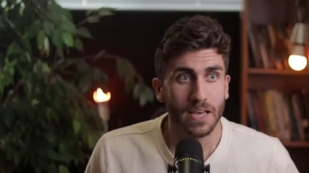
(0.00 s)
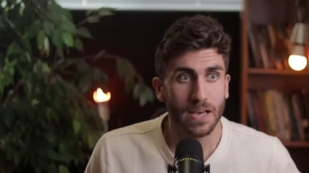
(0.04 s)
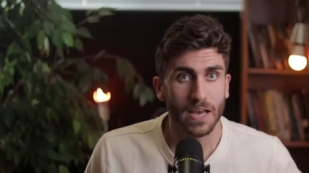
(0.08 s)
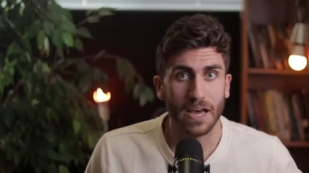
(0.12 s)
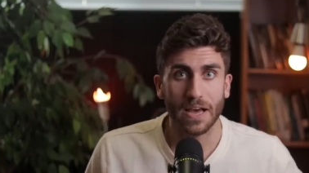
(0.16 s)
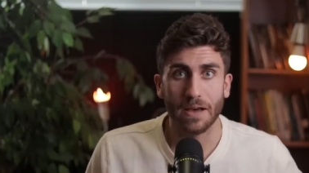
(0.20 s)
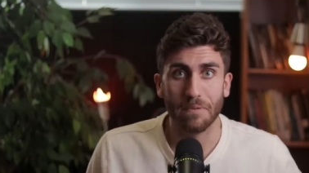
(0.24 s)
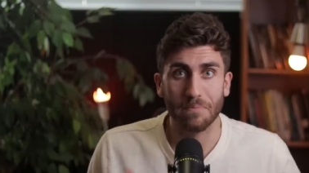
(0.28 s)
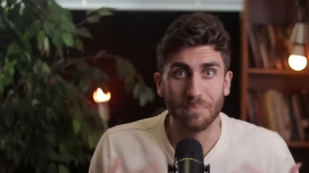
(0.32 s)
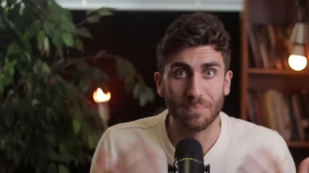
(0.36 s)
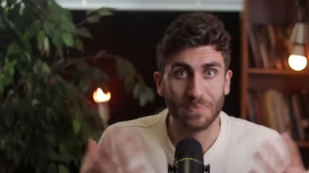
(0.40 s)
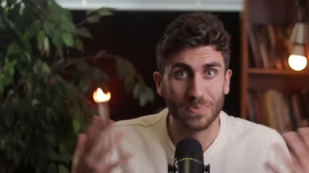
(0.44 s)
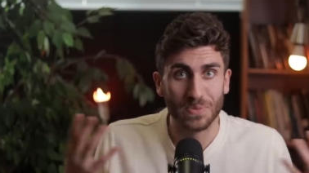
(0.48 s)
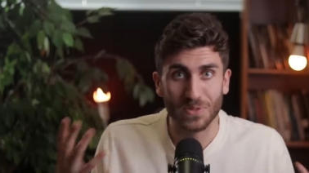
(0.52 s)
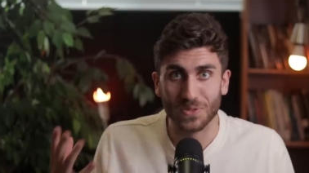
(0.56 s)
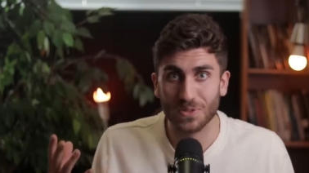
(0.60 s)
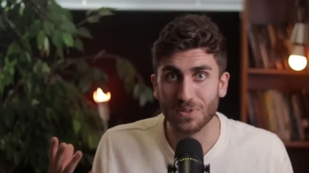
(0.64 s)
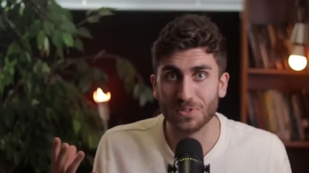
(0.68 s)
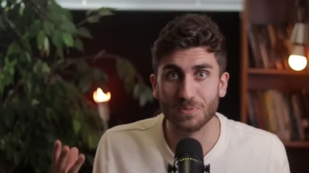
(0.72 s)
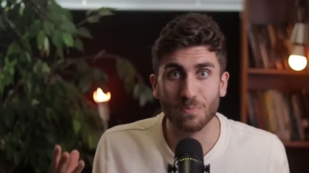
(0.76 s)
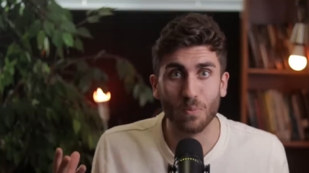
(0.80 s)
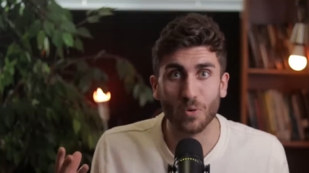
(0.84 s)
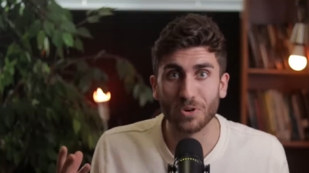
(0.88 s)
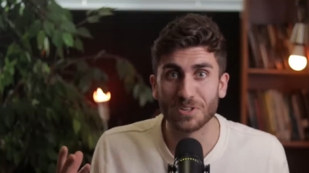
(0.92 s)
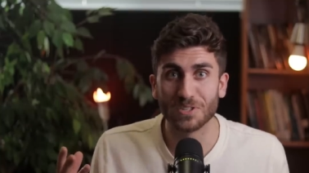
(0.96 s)
Um,
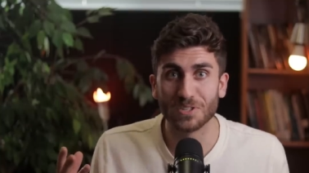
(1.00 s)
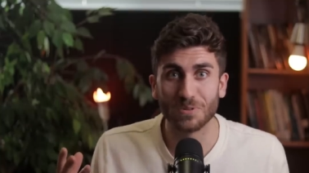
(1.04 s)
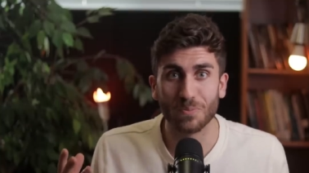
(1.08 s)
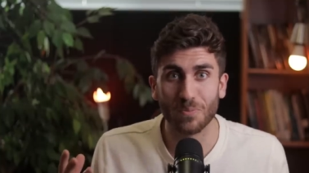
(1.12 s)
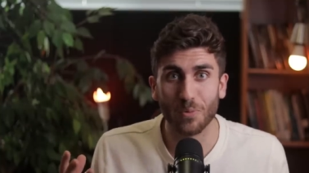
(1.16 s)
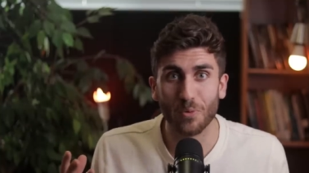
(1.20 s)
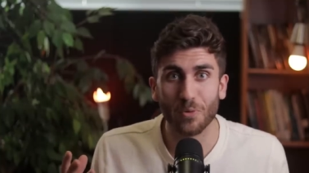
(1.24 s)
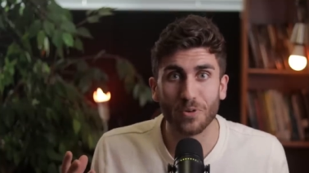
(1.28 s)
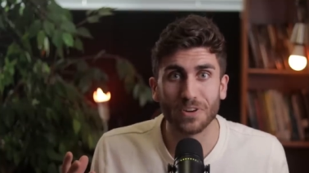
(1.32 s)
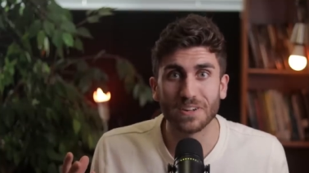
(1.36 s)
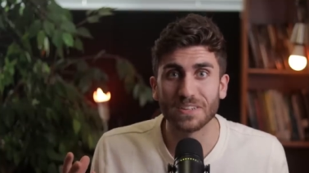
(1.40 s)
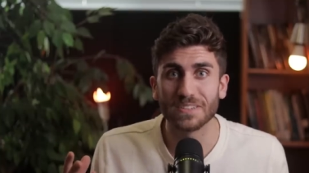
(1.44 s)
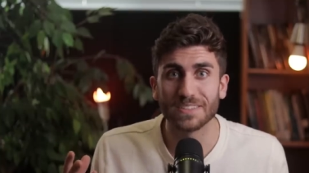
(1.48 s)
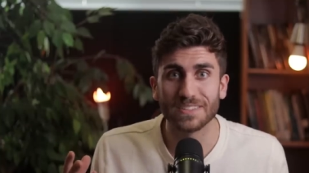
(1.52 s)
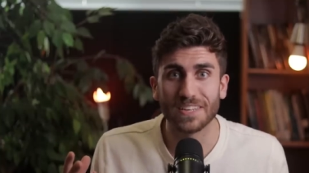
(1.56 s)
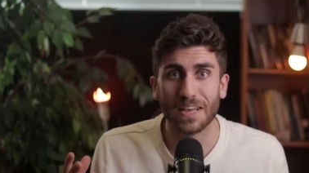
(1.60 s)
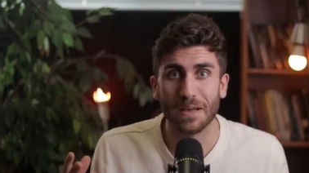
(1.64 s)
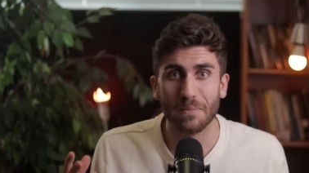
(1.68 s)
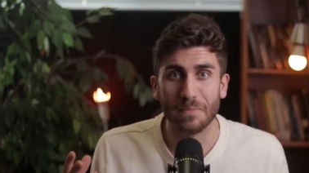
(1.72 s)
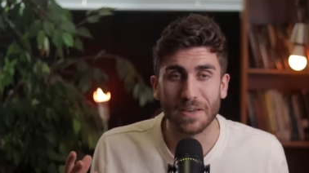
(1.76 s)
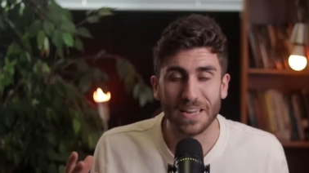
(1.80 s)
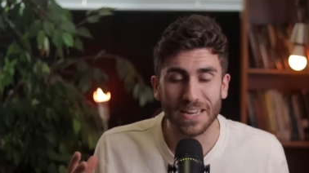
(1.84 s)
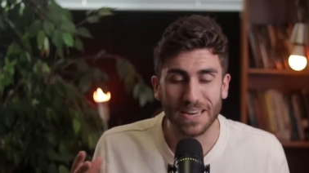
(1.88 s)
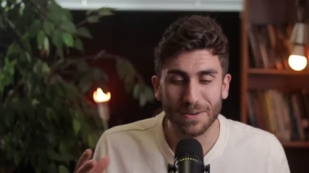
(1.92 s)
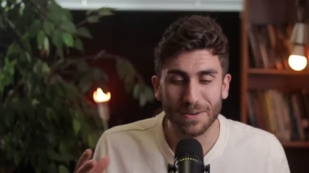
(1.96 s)
this more support has
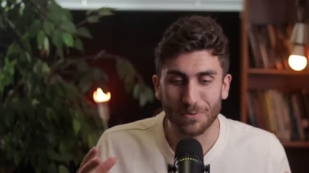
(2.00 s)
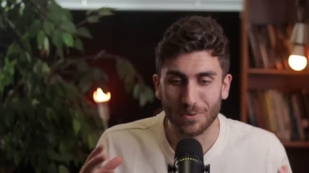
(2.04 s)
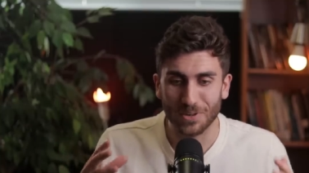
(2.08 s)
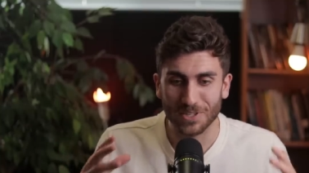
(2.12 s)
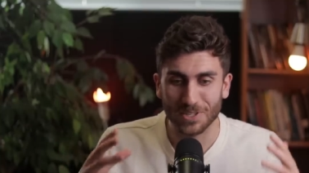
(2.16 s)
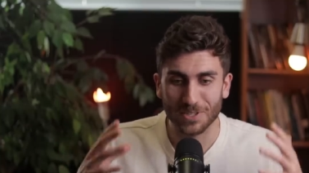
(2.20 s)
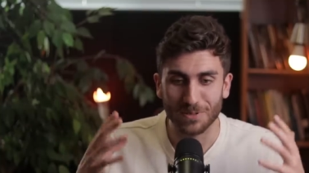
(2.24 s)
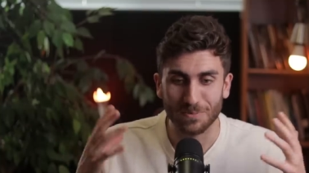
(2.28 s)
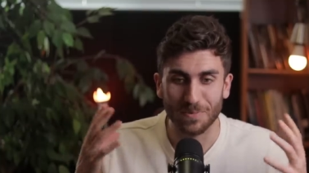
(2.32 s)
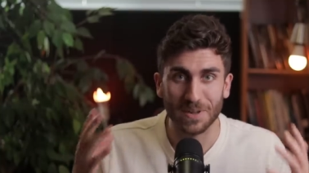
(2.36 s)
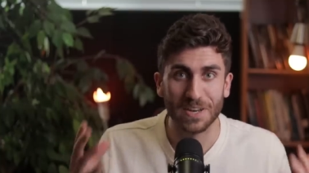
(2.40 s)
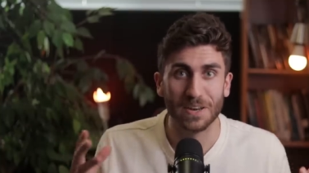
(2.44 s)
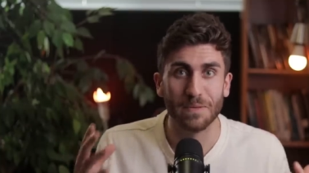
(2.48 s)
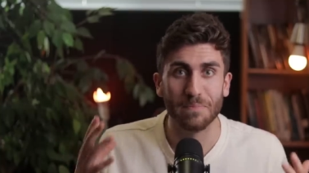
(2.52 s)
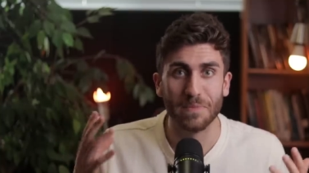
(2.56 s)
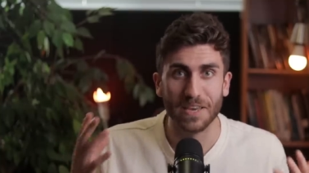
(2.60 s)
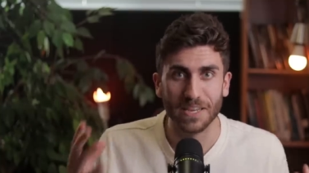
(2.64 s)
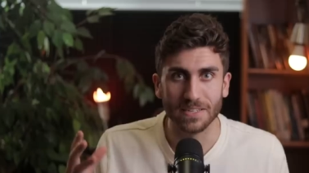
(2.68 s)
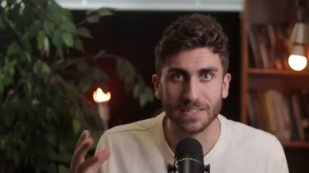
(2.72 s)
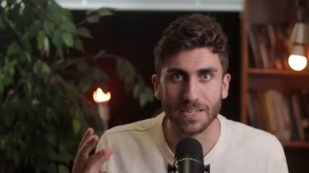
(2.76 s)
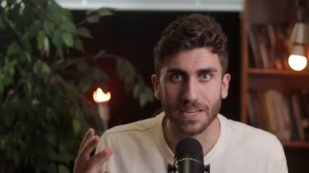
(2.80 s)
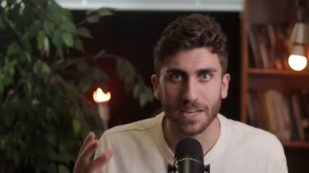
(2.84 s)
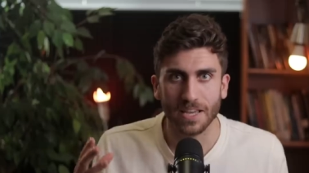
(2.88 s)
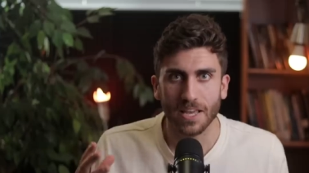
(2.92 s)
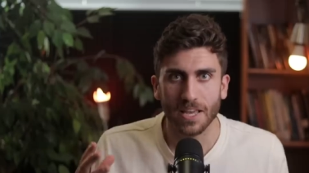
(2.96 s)
come in, which has been
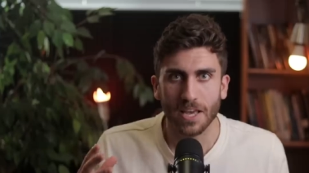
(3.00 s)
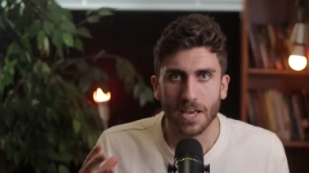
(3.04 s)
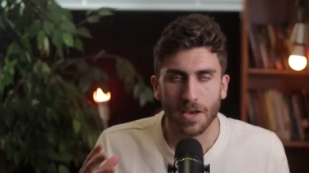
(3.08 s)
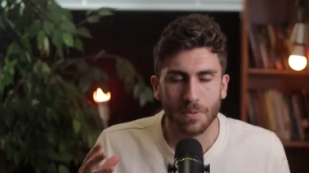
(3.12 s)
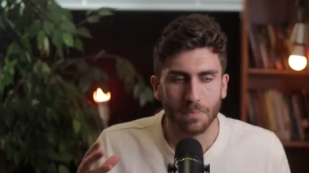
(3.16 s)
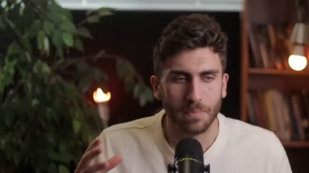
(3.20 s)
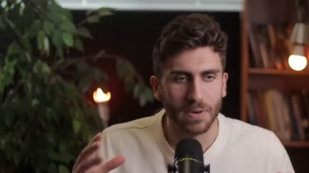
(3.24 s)
amazing.